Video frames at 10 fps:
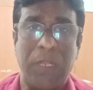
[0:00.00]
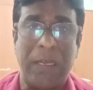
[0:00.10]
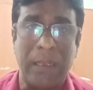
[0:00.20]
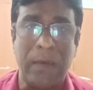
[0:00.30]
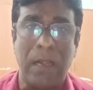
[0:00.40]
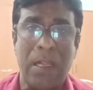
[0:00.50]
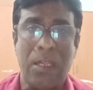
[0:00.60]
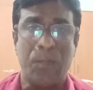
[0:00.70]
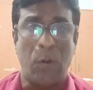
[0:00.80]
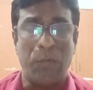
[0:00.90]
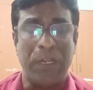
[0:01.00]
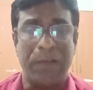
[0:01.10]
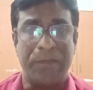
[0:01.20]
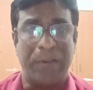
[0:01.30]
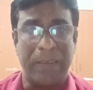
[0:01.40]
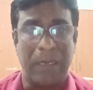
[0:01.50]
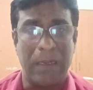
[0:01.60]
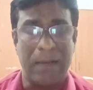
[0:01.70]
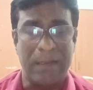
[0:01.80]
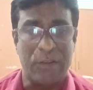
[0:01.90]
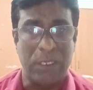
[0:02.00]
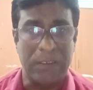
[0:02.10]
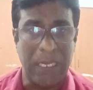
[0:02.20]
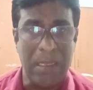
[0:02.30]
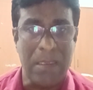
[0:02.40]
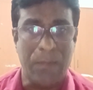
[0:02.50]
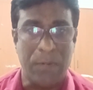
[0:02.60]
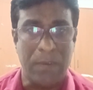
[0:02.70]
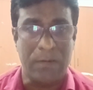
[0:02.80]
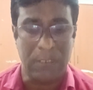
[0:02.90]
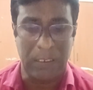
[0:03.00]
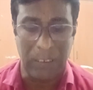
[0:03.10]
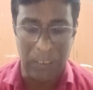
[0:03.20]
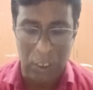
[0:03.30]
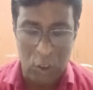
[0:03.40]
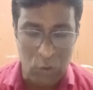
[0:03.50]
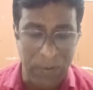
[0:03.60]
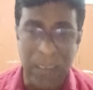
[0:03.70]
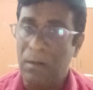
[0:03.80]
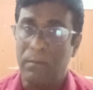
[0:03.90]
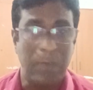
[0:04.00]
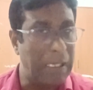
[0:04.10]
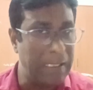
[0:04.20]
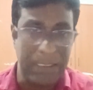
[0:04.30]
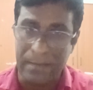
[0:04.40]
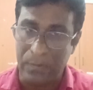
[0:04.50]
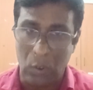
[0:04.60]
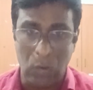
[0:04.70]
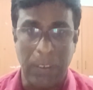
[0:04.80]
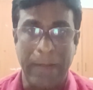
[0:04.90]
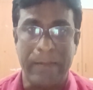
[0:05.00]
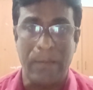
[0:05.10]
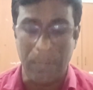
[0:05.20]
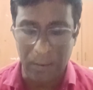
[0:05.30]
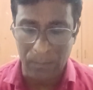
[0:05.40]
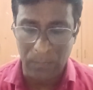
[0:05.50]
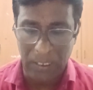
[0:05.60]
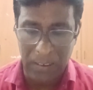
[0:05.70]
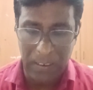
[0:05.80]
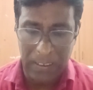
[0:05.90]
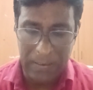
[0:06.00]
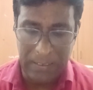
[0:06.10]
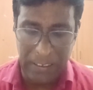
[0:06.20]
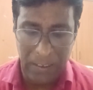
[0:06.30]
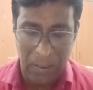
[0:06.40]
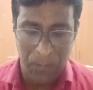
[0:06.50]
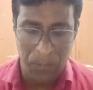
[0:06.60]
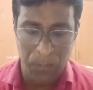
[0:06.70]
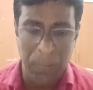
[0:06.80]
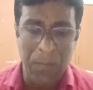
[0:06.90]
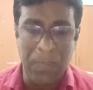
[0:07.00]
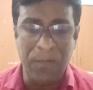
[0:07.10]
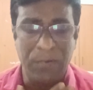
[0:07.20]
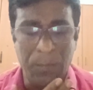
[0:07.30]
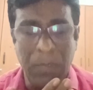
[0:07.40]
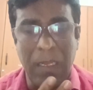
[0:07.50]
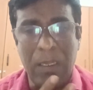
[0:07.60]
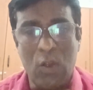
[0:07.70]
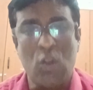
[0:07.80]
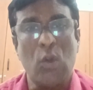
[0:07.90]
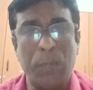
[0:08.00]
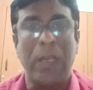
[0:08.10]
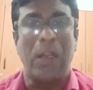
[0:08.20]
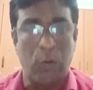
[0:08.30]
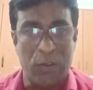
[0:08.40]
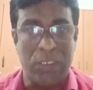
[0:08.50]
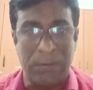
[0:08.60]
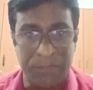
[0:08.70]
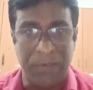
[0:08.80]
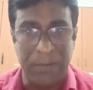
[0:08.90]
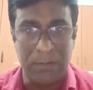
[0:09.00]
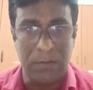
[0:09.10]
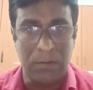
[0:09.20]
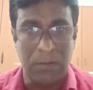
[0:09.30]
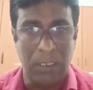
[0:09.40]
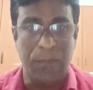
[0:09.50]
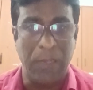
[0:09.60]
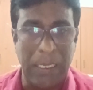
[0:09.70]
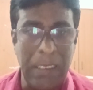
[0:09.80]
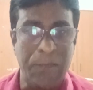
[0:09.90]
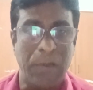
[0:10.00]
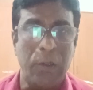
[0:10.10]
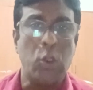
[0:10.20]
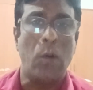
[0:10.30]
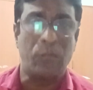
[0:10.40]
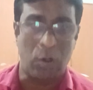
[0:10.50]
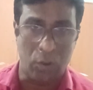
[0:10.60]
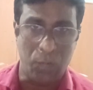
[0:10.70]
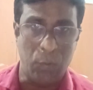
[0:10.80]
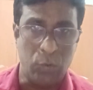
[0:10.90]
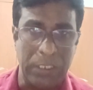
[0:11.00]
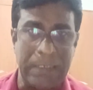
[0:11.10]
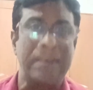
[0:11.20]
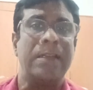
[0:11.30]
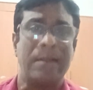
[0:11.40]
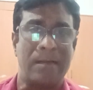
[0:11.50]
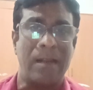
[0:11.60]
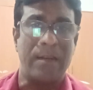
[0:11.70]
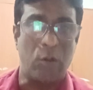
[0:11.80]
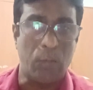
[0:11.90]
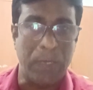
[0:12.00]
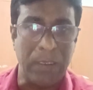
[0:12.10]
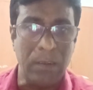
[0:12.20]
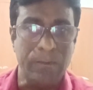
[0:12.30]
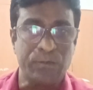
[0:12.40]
the recognized provident fund under section 10 subsection 12, it is not taxable. Then payment from any superannuation fund. If any fund you have contributed, set aside your money,